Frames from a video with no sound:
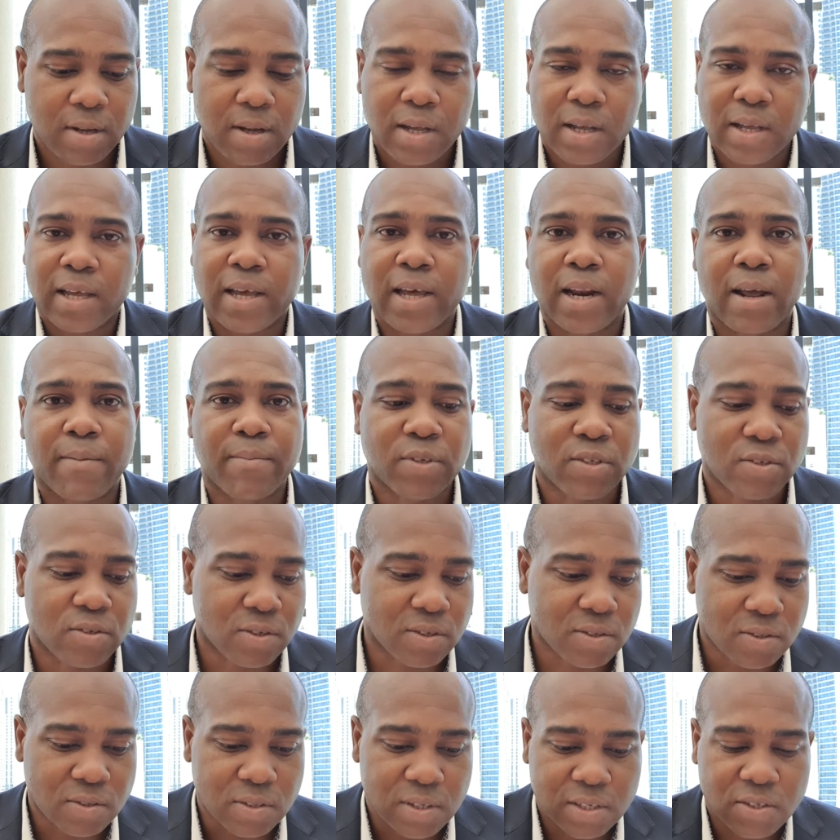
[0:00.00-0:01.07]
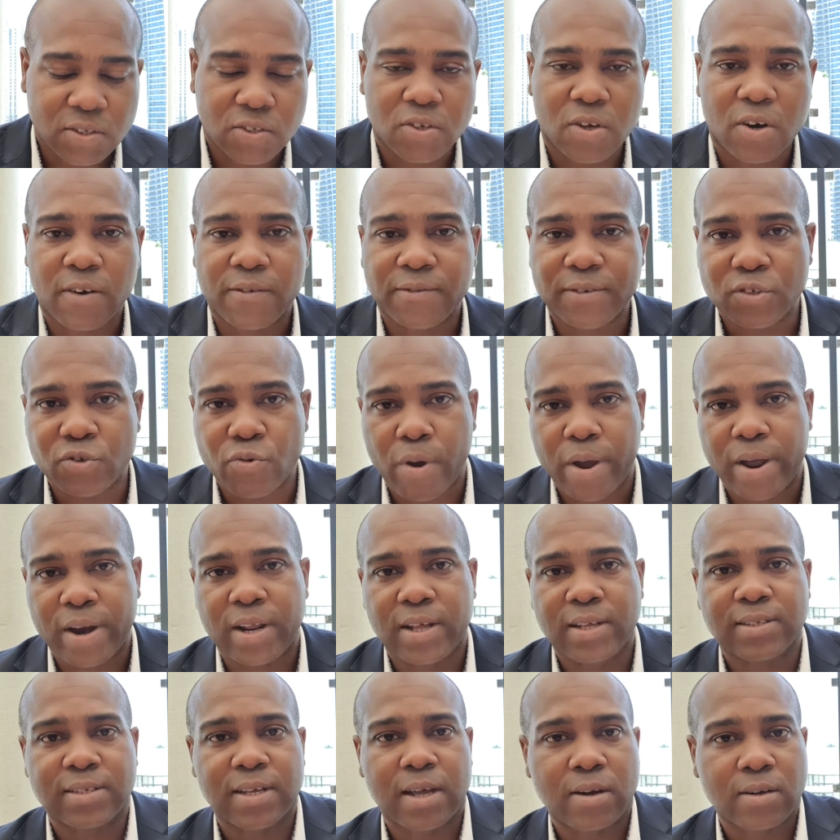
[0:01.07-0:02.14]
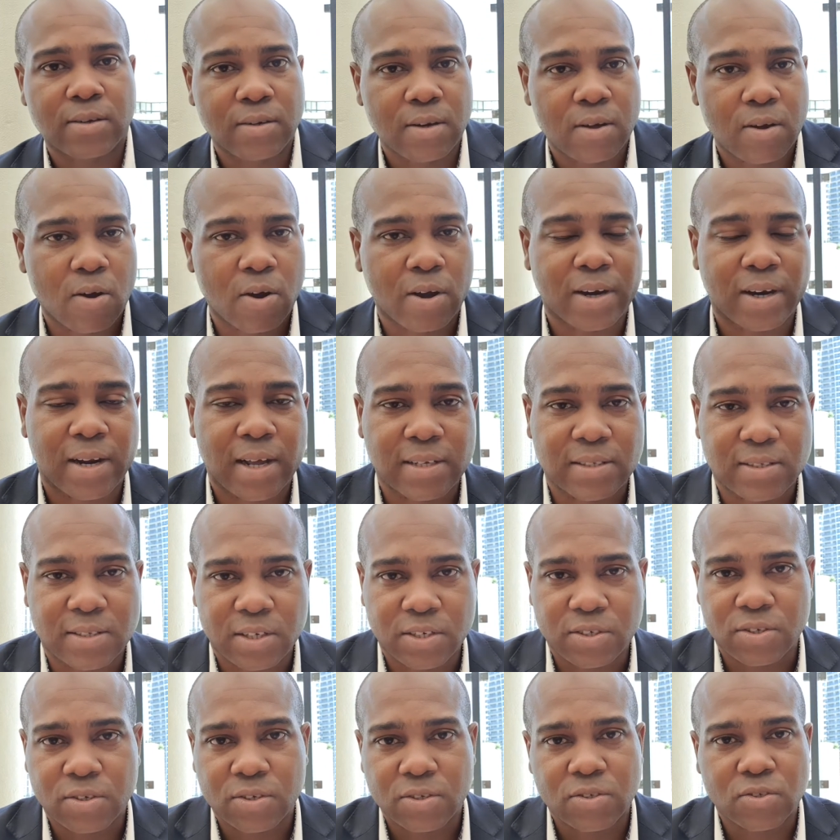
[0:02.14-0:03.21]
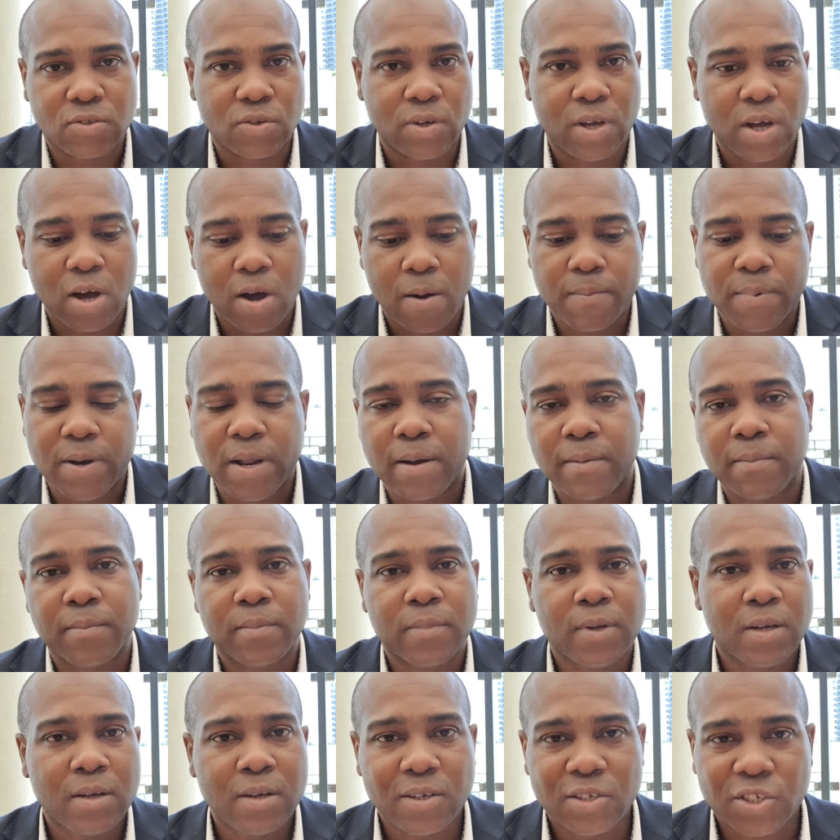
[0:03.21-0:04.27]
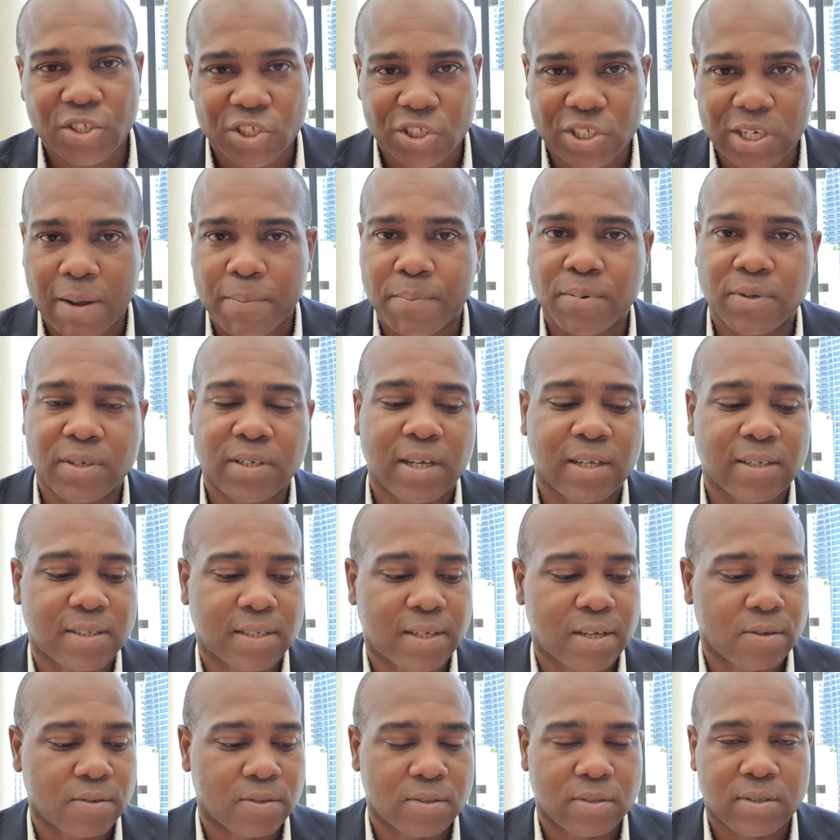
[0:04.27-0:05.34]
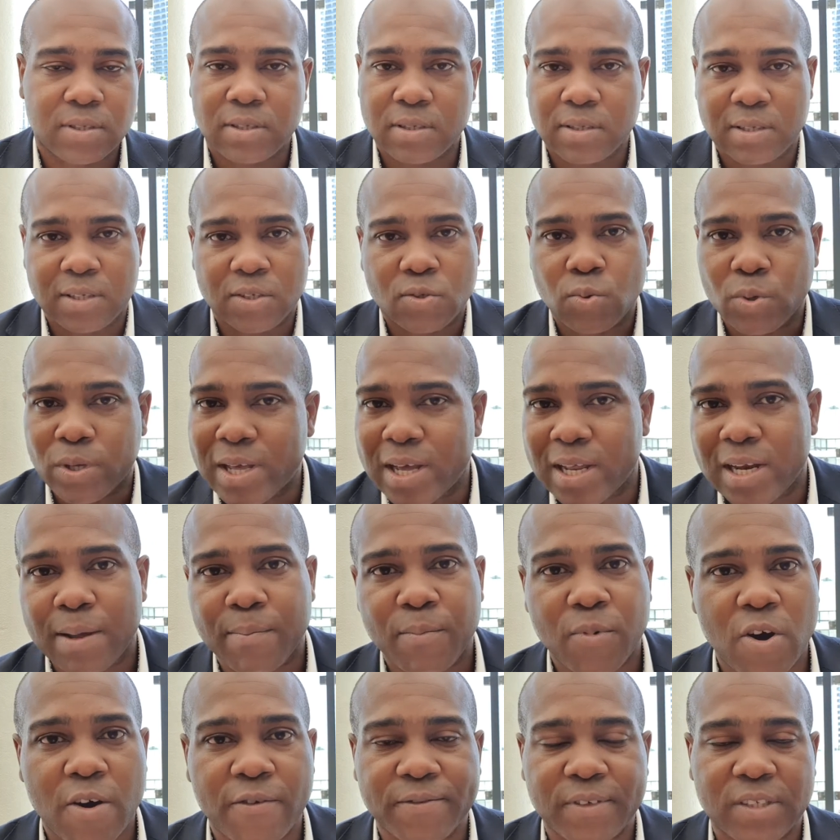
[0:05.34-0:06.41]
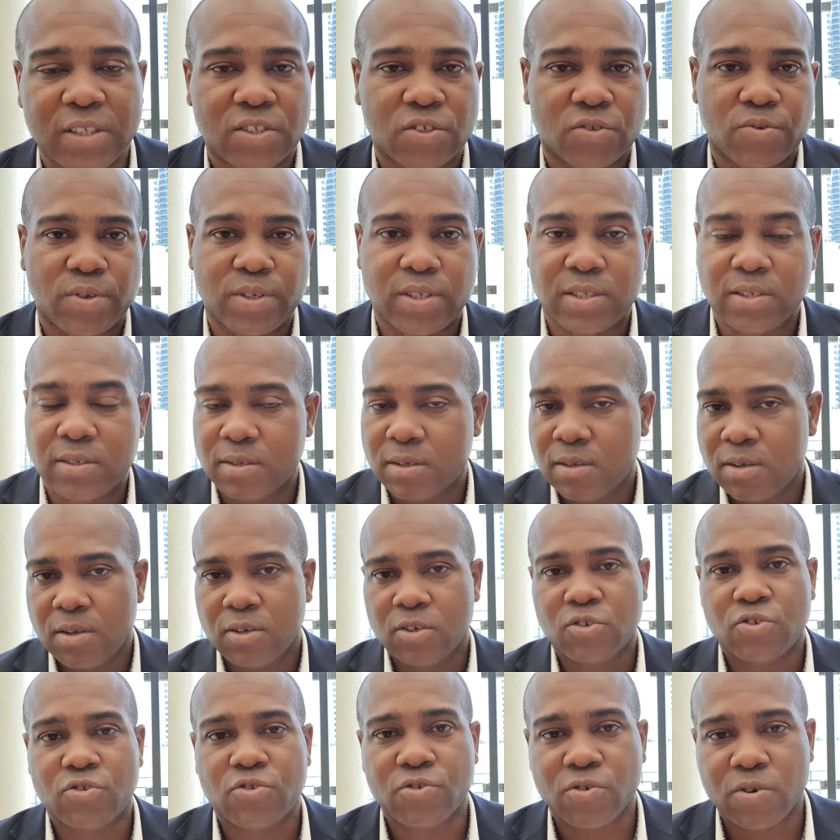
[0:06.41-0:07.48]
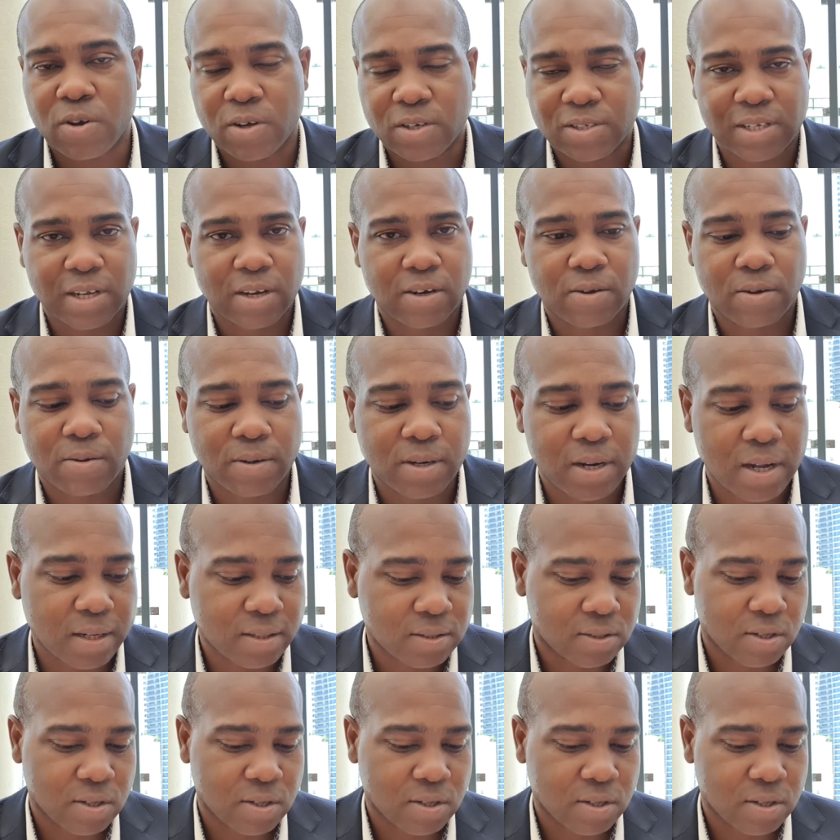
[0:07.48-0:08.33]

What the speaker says: Get them to this sort of trainings and organizations to help them sharpen their skills. This will get them off the streets, drugs and all that.